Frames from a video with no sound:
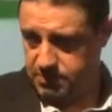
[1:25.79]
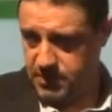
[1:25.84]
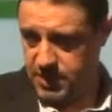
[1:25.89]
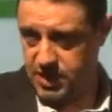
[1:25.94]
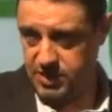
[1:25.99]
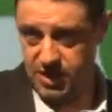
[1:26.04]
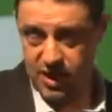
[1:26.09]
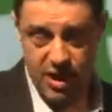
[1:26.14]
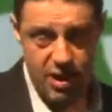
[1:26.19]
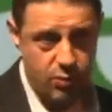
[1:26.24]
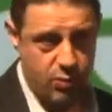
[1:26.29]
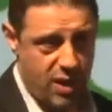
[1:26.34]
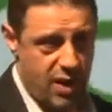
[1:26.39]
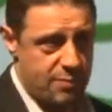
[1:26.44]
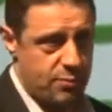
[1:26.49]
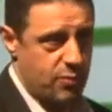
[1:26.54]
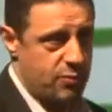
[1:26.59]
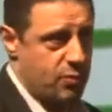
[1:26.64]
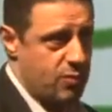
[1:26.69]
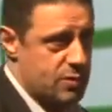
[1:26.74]
They say, hey, we have
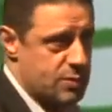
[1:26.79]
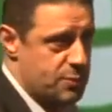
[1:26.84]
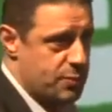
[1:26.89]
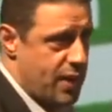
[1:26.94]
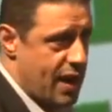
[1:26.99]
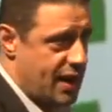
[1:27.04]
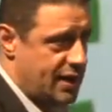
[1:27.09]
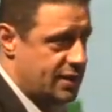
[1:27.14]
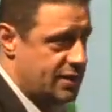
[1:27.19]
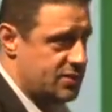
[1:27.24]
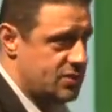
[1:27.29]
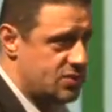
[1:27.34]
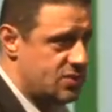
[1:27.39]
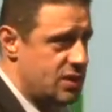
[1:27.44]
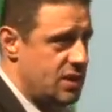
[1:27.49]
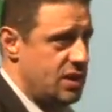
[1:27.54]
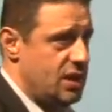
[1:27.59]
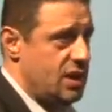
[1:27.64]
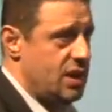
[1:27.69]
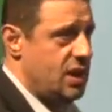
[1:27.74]
performance practice,
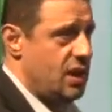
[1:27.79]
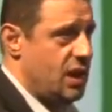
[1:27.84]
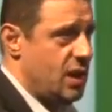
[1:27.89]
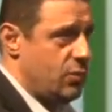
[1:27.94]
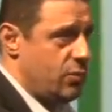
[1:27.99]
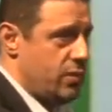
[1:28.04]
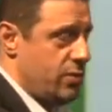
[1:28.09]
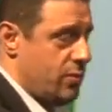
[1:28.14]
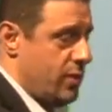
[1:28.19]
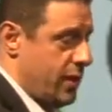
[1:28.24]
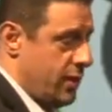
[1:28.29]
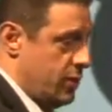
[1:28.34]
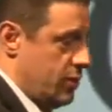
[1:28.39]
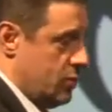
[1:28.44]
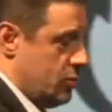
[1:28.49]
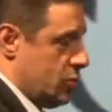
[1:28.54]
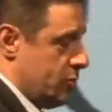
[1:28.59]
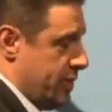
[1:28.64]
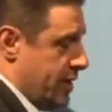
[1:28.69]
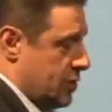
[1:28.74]
and we want you
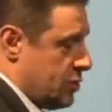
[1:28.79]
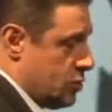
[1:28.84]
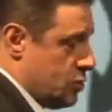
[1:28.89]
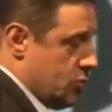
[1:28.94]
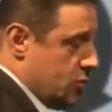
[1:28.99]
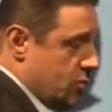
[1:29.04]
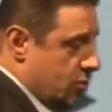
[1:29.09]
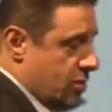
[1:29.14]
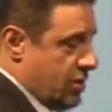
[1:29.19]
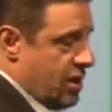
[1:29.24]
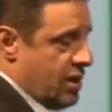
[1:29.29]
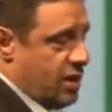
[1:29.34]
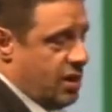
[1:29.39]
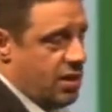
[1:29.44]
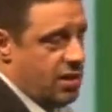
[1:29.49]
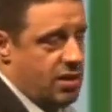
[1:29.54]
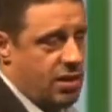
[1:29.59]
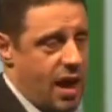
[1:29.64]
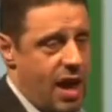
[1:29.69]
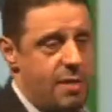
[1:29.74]
to make sure
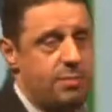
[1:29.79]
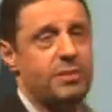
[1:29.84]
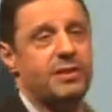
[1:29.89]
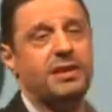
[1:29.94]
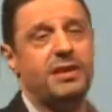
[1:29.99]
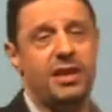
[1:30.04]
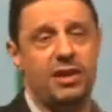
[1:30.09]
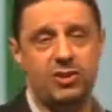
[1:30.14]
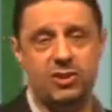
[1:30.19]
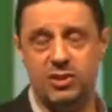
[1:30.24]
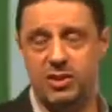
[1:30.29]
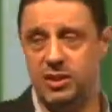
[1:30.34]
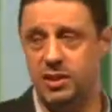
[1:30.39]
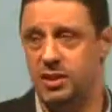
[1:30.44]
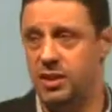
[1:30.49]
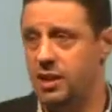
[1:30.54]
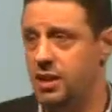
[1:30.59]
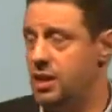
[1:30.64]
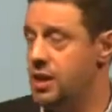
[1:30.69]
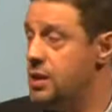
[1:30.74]
our application
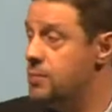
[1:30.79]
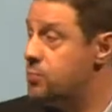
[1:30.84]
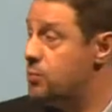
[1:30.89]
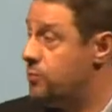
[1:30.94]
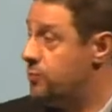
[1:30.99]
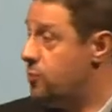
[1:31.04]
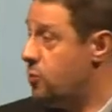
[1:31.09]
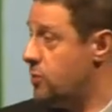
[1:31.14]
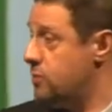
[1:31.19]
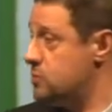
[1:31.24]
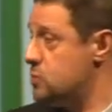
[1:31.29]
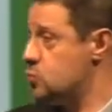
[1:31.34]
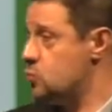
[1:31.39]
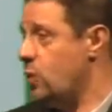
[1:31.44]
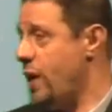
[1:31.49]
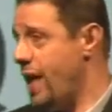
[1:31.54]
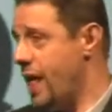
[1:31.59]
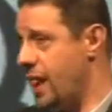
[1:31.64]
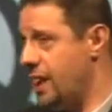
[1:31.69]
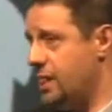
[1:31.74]
performs
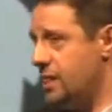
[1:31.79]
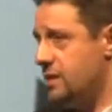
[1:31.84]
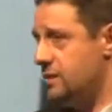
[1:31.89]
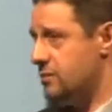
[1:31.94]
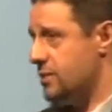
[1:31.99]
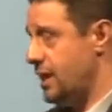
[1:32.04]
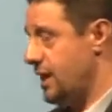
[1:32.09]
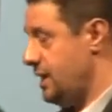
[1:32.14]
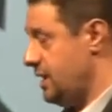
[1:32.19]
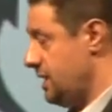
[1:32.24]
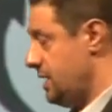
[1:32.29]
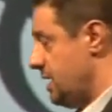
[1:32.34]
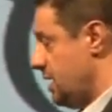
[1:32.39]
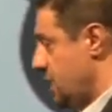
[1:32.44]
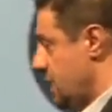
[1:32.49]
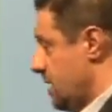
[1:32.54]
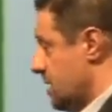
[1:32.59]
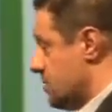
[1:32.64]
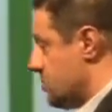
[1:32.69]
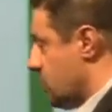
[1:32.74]
well, right?
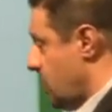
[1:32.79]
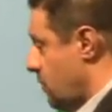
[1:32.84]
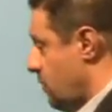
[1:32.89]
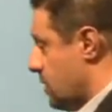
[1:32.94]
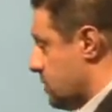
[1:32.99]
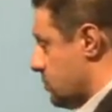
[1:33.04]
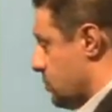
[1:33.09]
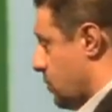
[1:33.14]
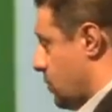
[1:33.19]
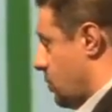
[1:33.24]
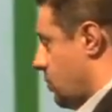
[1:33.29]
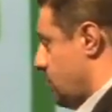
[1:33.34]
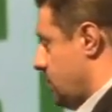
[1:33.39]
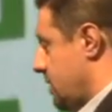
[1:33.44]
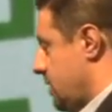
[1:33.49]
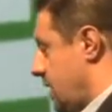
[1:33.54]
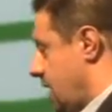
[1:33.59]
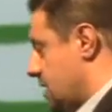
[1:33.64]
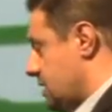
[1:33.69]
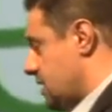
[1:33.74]
So I was recruited,
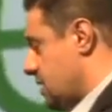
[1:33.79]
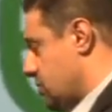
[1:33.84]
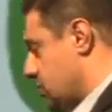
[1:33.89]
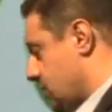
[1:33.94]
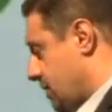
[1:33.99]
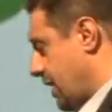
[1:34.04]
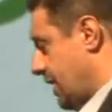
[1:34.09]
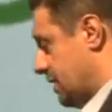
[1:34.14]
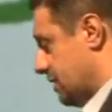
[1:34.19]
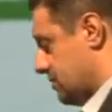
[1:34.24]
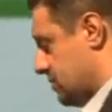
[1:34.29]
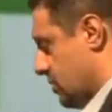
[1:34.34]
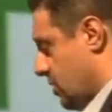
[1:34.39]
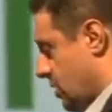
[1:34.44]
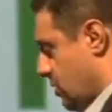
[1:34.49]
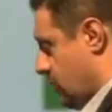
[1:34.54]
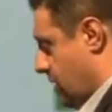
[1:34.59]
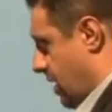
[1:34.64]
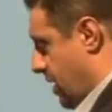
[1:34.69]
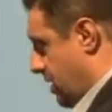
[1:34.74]
and I said, great.
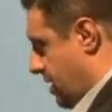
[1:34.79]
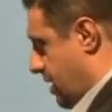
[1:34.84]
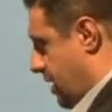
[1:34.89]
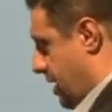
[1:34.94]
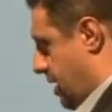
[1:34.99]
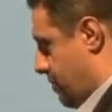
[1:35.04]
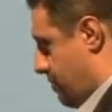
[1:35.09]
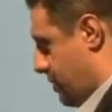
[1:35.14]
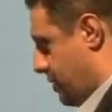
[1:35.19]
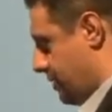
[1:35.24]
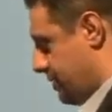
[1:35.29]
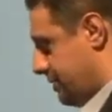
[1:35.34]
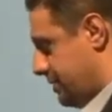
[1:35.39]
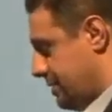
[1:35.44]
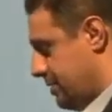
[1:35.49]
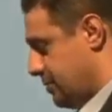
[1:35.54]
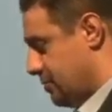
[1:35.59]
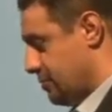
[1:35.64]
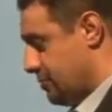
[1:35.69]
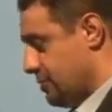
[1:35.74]
So I came in
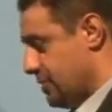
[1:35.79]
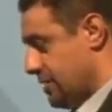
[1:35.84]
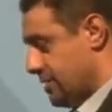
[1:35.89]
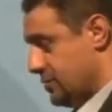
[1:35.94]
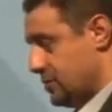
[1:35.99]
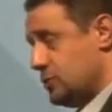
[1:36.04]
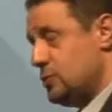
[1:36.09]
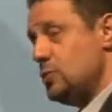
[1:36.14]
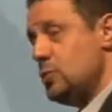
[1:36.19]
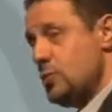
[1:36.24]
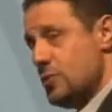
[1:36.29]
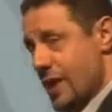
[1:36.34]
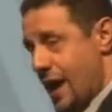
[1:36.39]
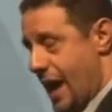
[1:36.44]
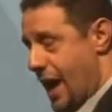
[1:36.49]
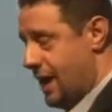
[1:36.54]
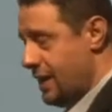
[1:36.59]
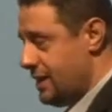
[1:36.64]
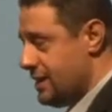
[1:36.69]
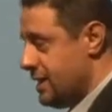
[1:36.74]
to do
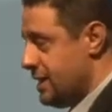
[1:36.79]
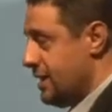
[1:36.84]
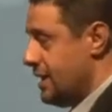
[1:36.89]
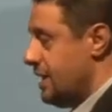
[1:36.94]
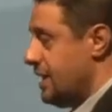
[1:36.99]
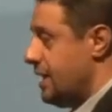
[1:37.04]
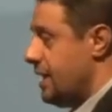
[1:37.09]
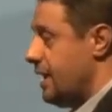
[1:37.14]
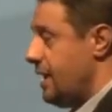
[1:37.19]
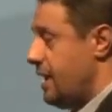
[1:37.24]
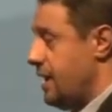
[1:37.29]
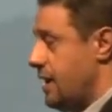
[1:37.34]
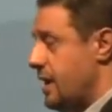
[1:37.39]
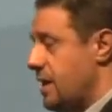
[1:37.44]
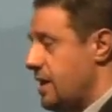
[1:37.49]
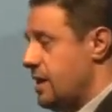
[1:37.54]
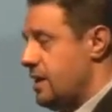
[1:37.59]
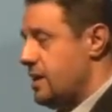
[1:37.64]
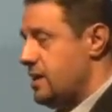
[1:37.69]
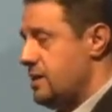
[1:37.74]
that.
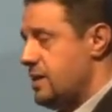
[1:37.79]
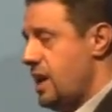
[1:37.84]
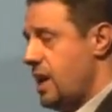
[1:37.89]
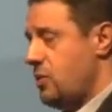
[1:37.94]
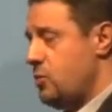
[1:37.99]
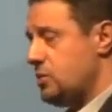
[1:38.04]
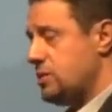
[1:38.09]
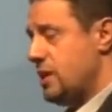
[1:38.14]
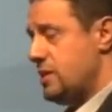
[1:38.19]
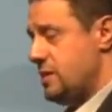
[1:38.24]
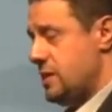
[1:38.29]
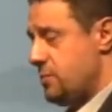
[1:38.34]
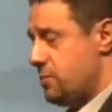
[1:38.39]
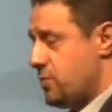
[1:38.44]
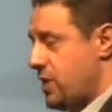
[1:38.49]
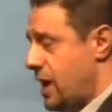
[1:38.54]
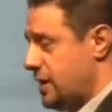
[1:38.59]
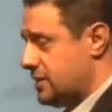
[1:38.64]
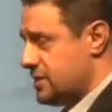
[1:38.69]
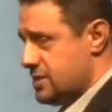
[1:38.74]
And I looked at their
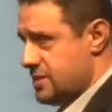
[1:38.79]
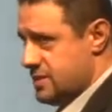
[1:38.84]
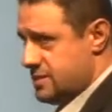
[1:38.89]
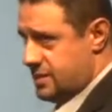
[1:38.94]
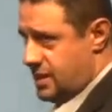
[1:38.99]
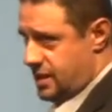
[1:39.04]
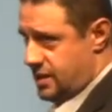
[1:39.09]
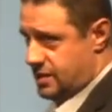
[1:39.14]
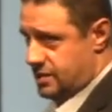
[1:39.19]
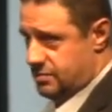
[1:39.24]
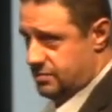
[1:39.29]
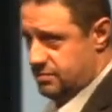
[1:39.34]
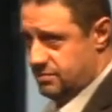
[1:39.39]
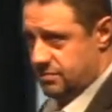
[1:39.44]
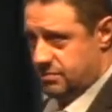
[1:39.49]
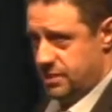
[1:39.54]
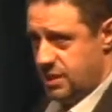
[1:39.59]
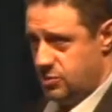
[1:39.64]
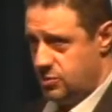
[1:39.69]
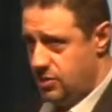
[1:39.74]
practices, and
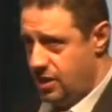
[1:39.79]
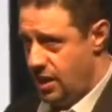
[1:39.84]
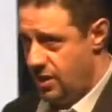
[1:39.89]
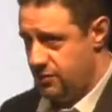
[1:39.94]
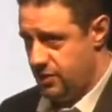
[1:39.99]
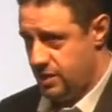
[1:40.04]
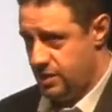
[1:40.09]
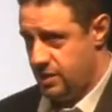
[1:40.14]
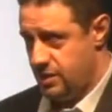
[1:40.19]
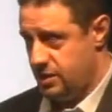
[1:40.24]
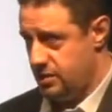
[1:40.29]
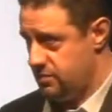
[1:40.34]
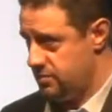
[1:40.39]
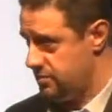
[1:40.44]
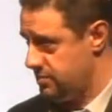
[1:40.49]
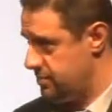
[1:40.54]
they didn't have any